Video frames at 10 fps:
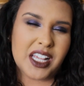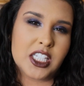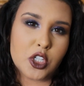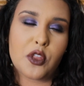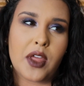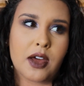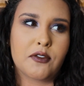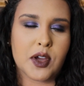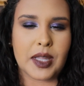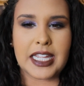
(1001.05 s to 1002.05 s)
but I still
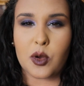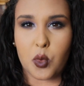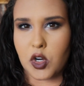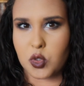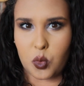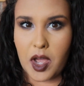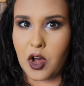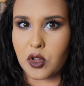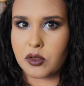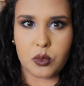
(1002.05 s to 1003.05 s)
felt like it worked
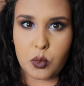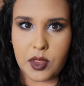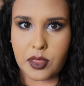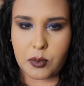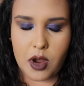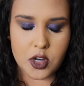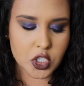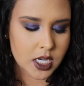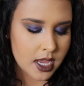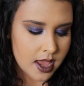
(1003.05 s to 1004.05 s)
well with the
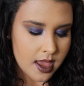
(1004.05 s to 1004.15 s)
brush.